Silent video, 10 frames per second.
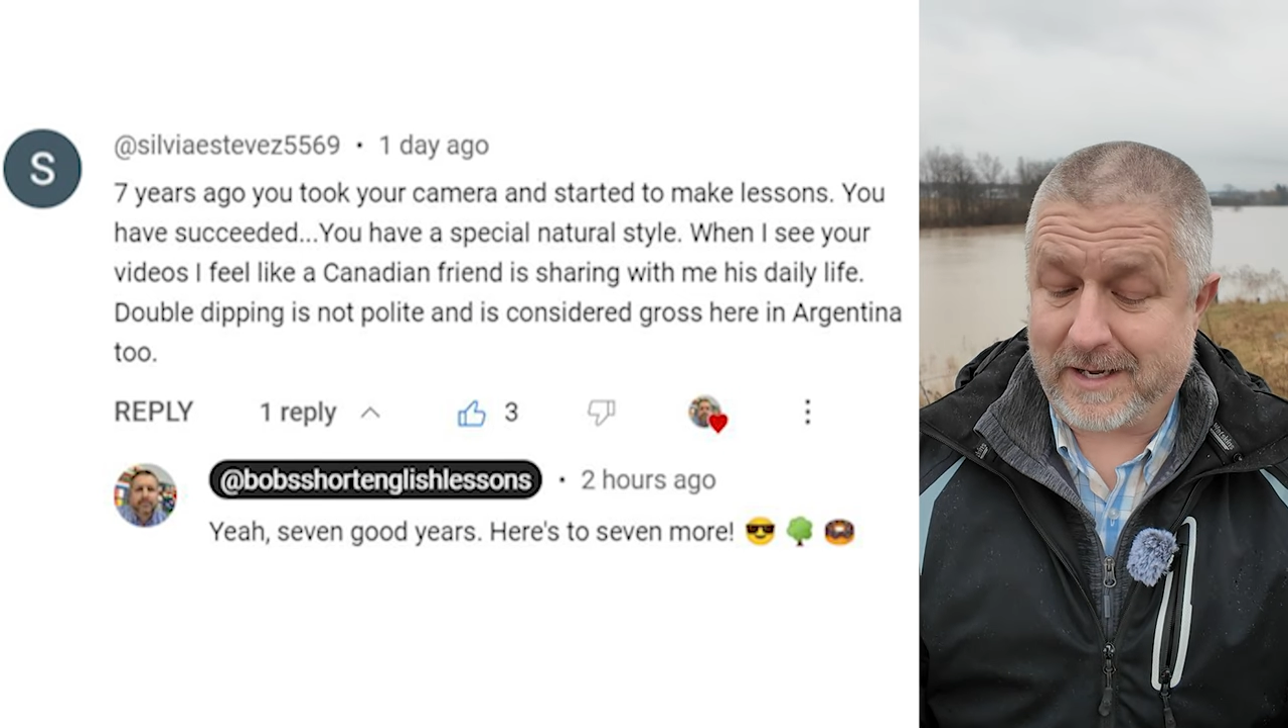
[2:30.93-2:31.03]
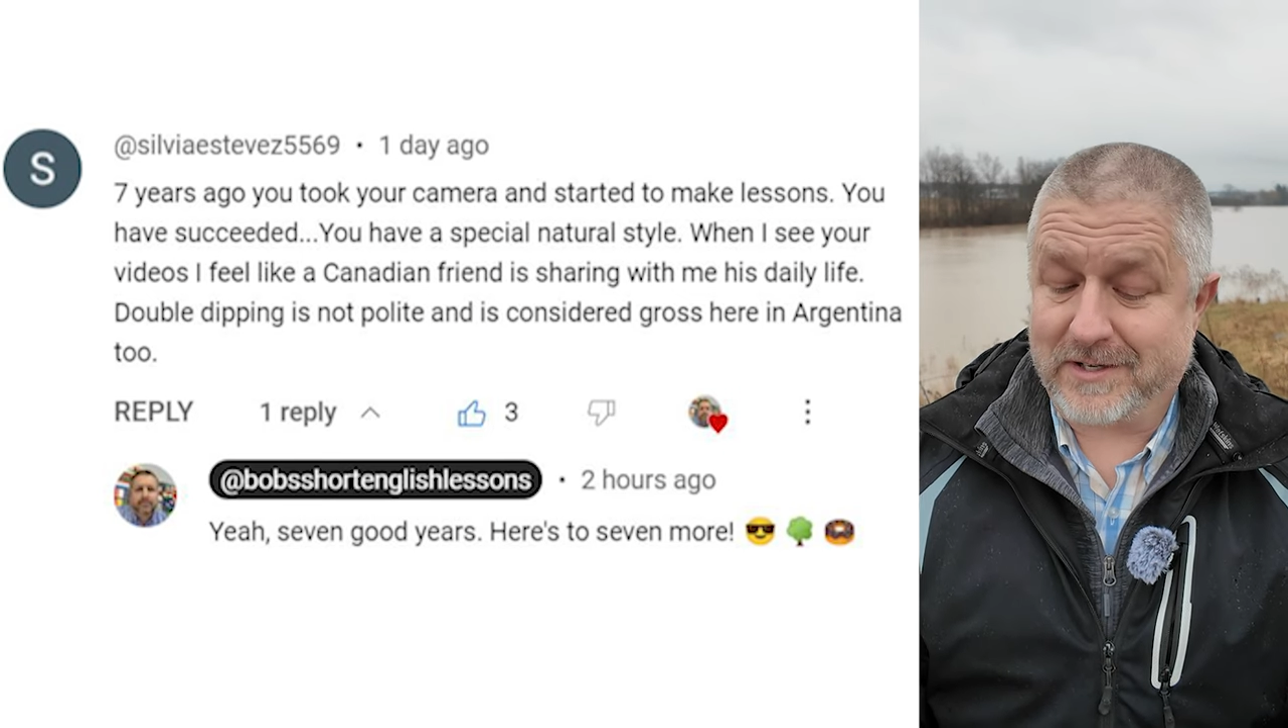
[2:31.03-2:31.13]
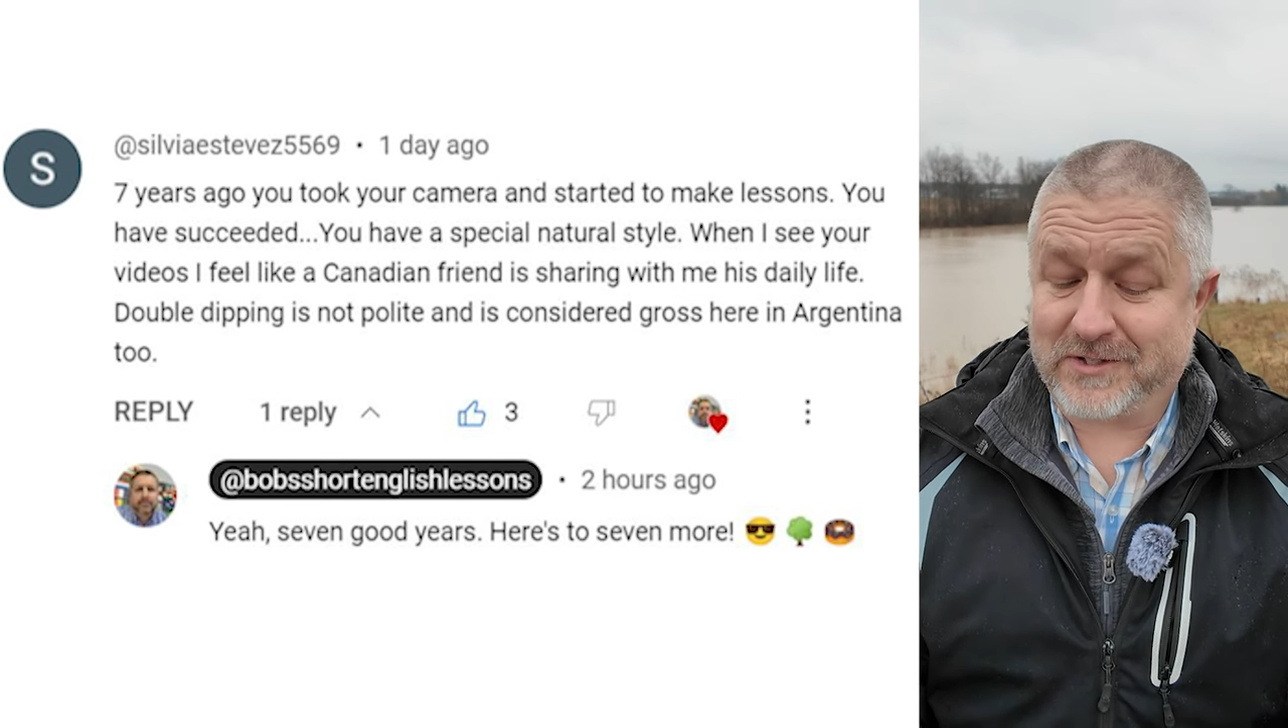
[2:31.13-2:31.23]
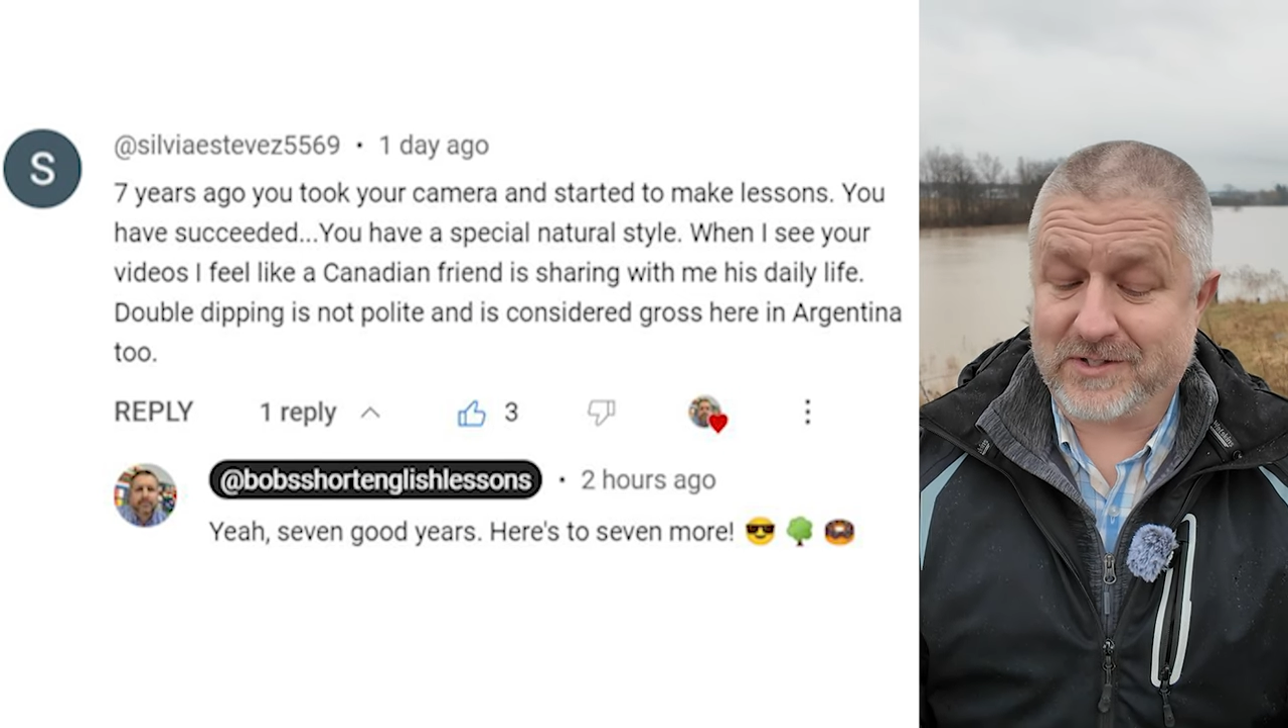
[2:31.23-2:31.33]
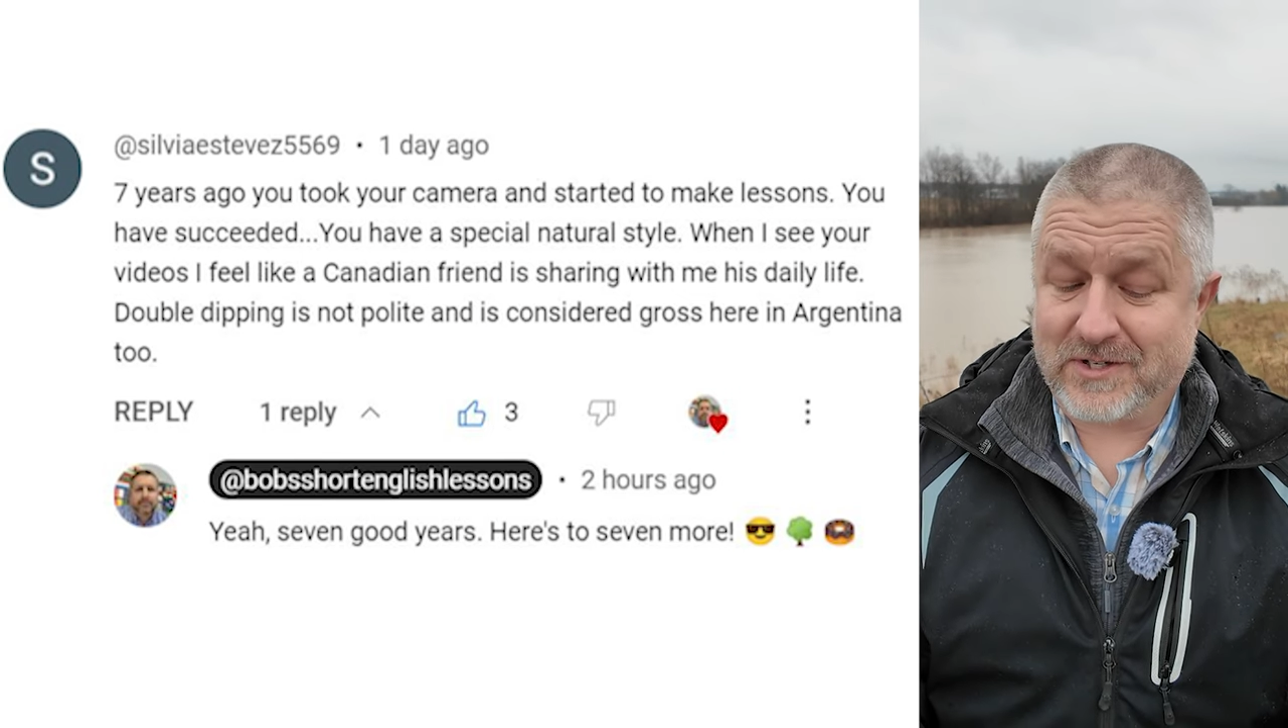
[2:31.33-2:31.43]

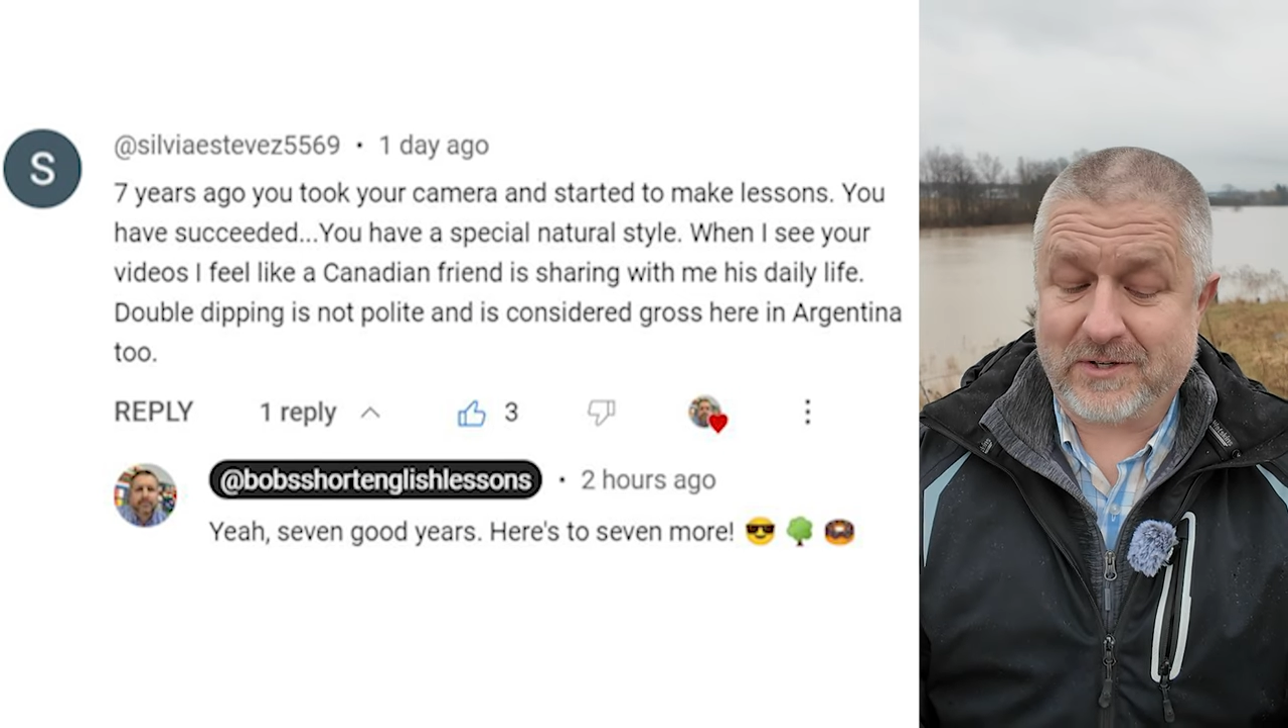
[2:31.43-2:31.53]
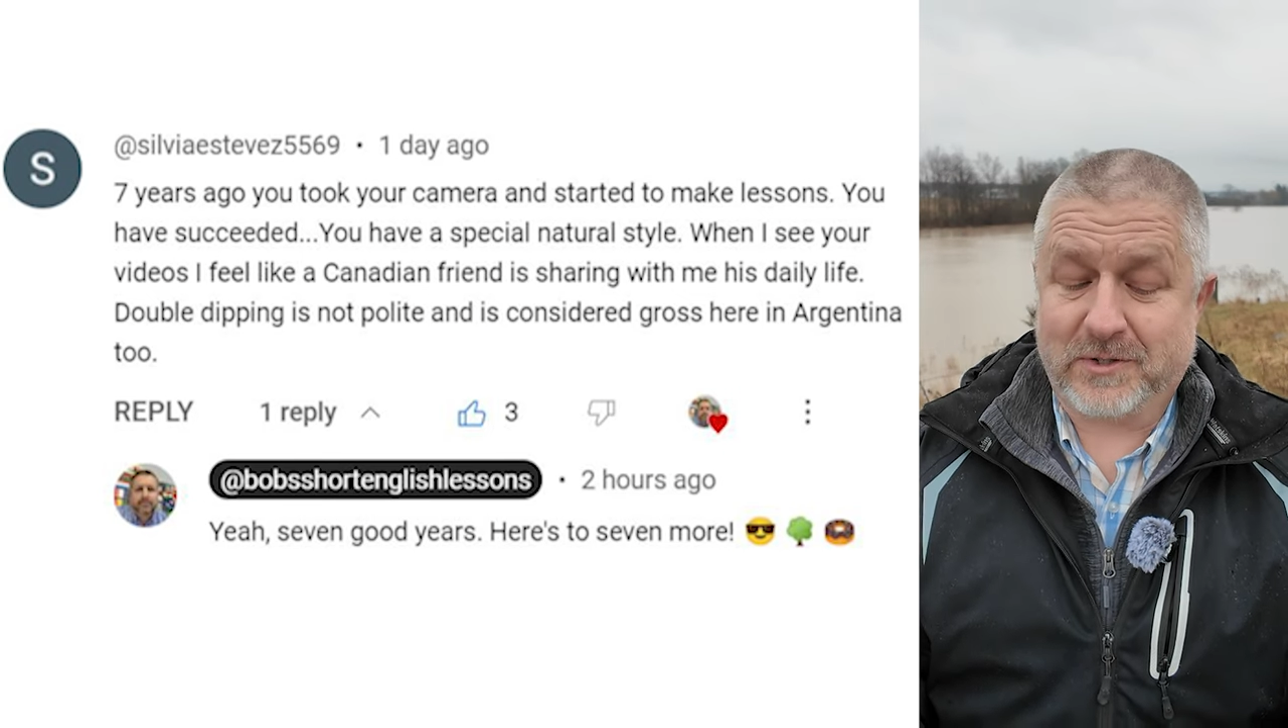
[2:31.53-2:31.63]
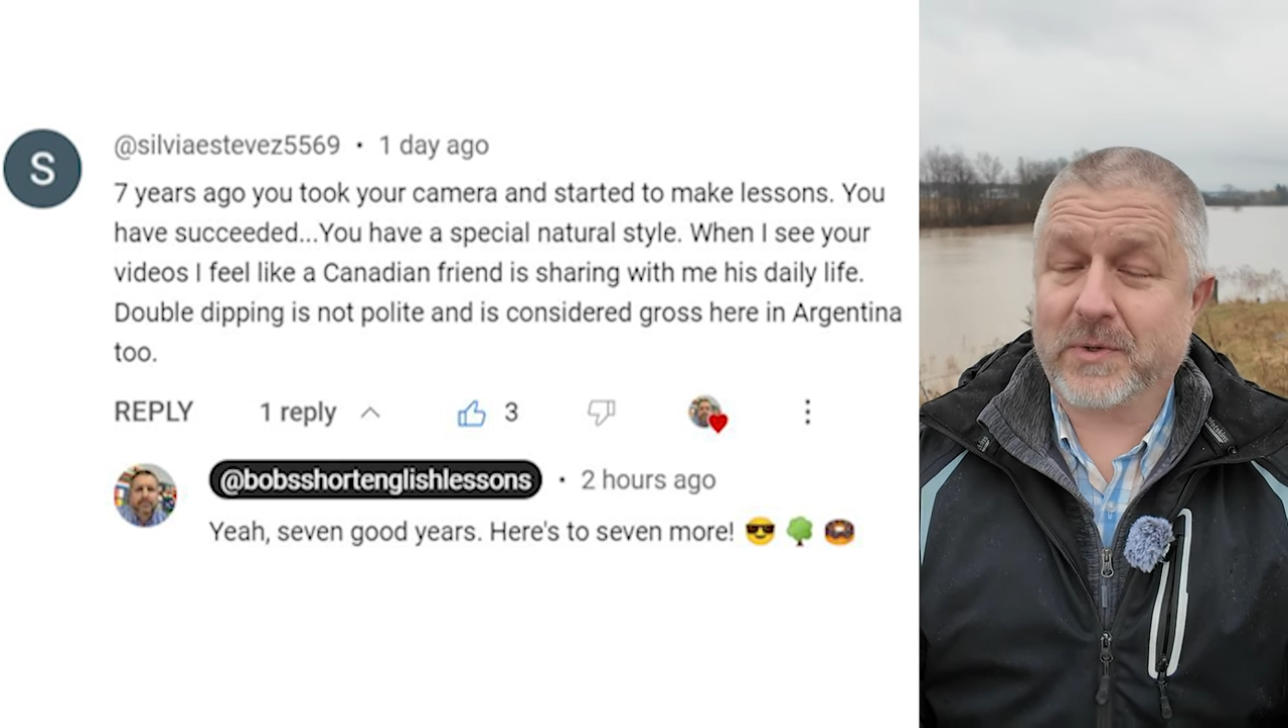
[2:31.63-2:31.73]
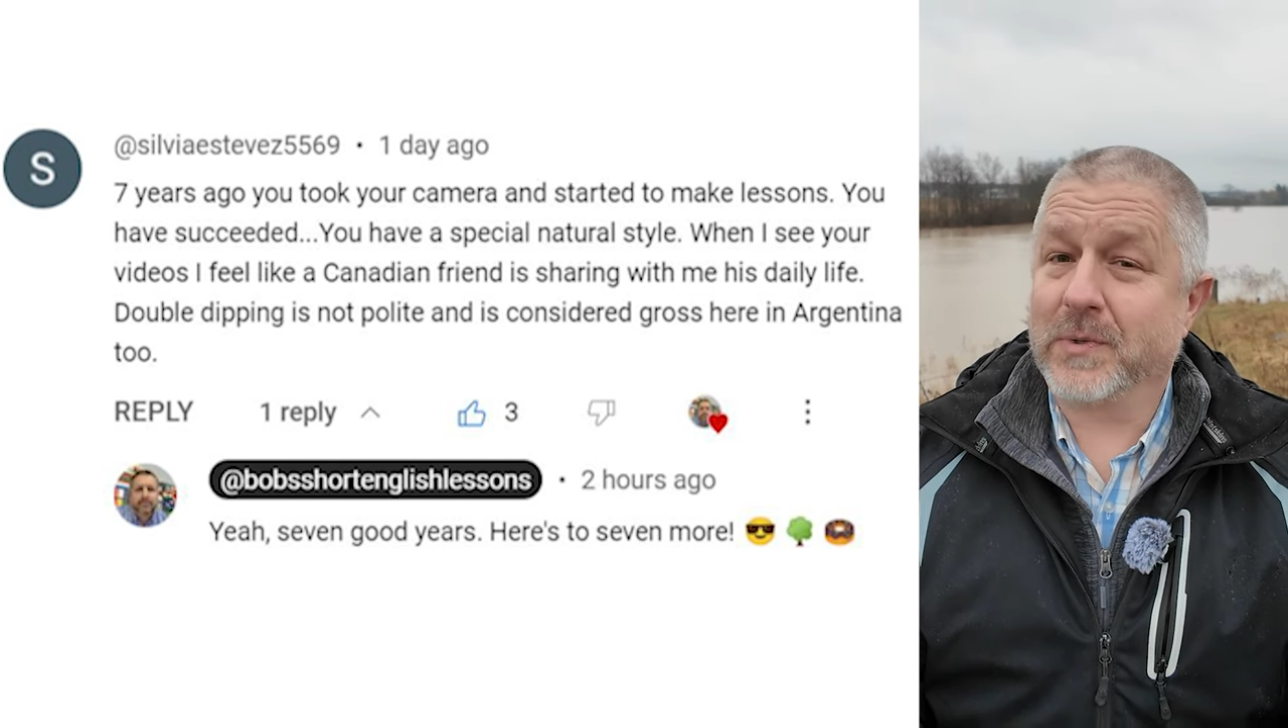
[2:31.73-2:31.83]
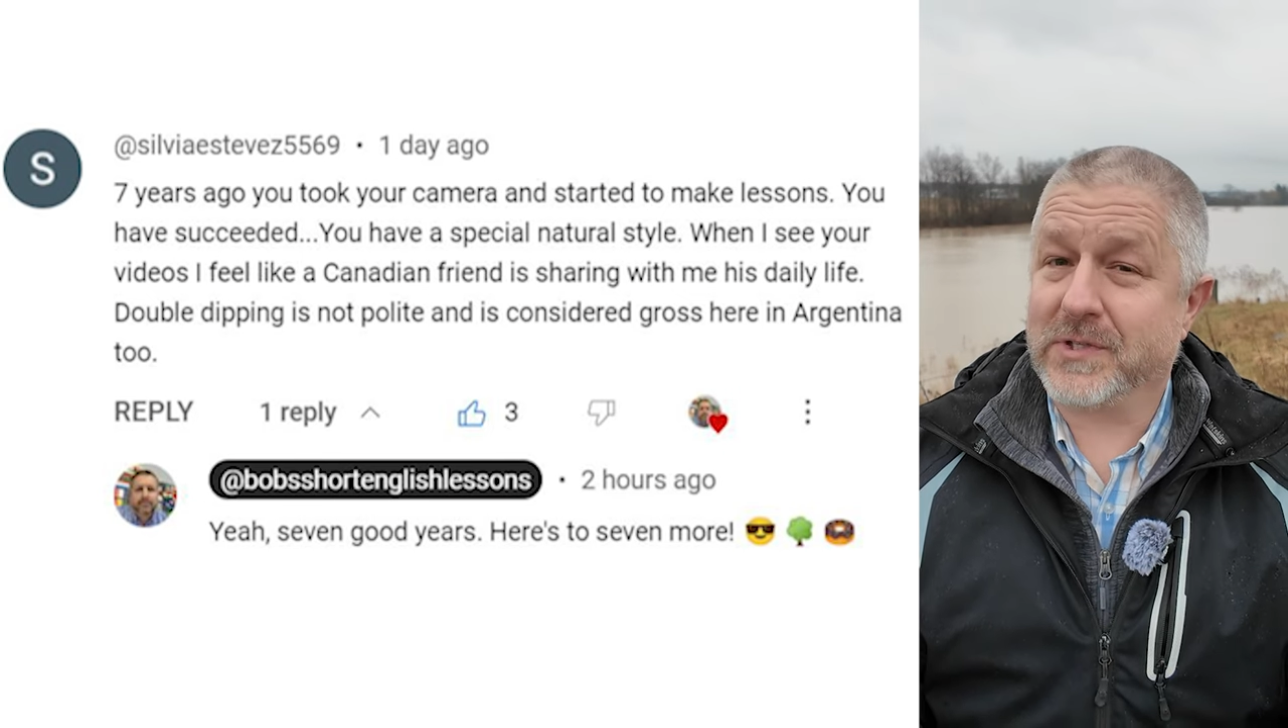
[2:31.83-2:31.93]
and is
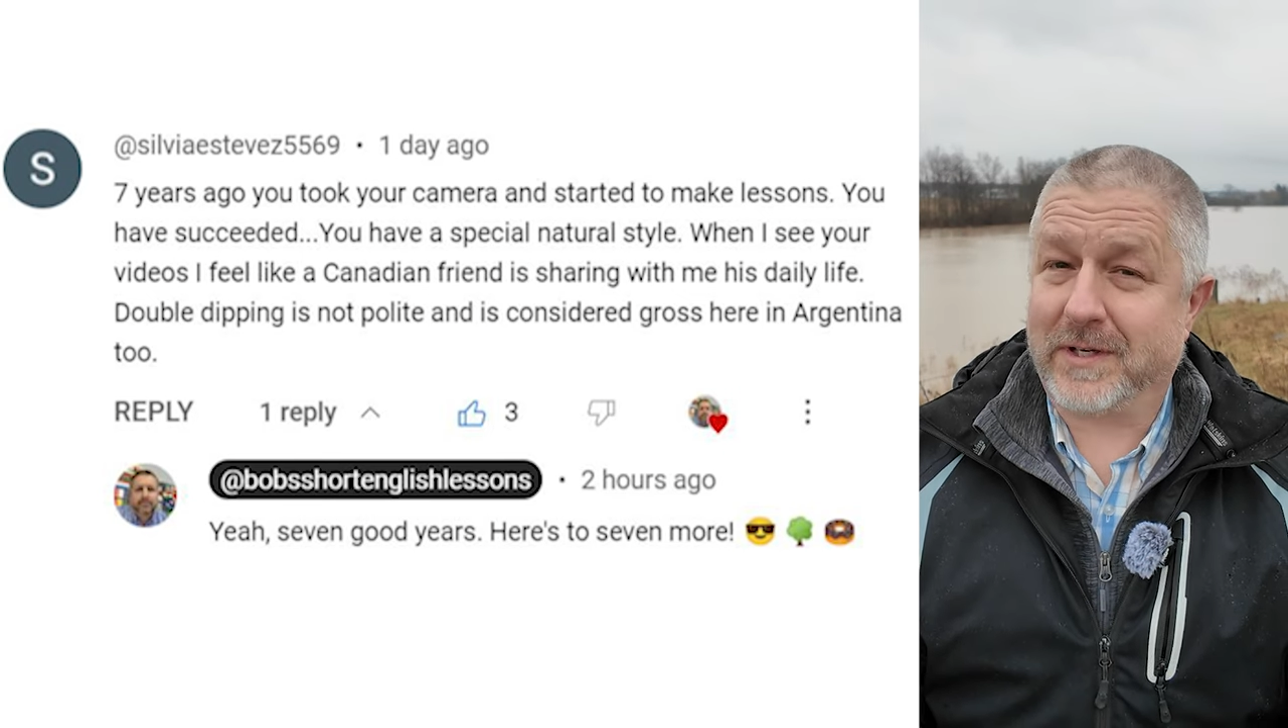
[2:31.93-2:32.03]
considered gross